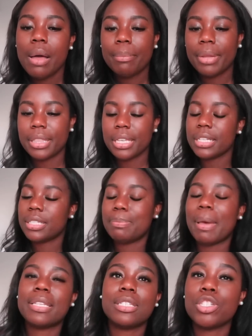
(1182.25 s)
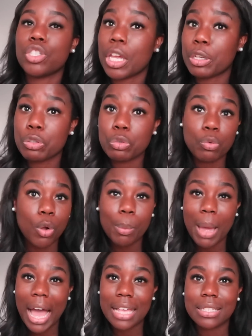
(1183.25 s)
But I think it's best to just like scroll
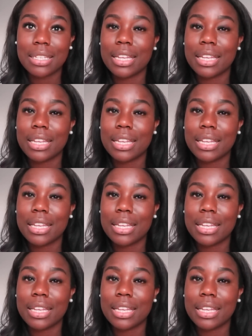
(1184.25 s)
past